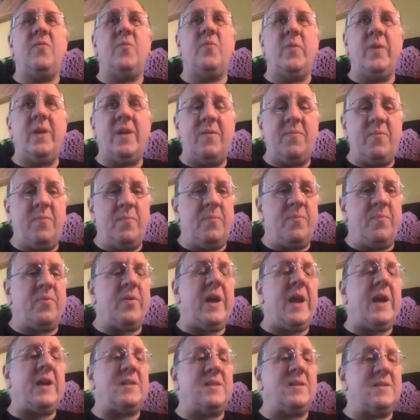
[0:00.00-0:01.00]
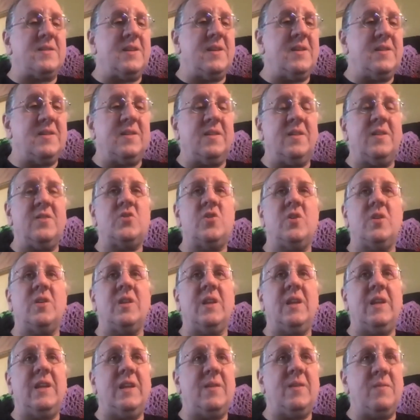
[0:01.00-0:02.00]
we practice it
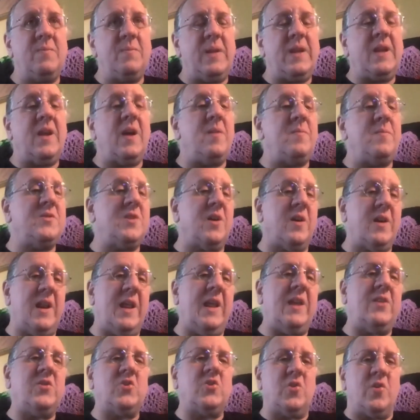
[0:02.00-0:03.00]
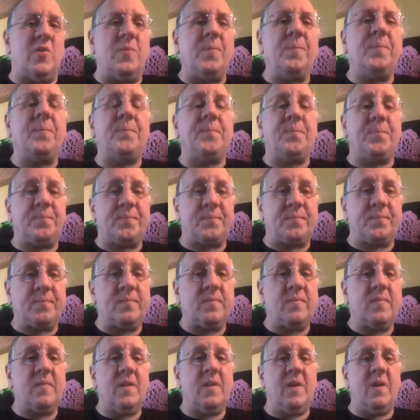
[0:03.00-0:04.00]
diligently, it becomes our nature,
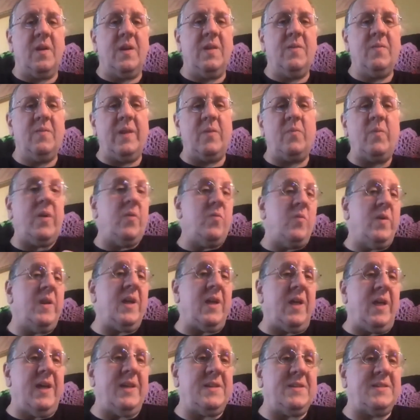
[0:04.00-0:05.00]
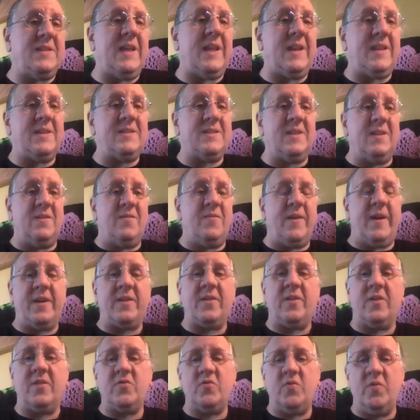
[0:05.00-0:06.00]
and we realize that is in
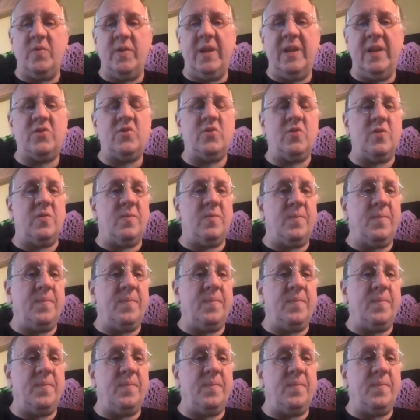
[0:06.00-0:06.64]
fact our true nature.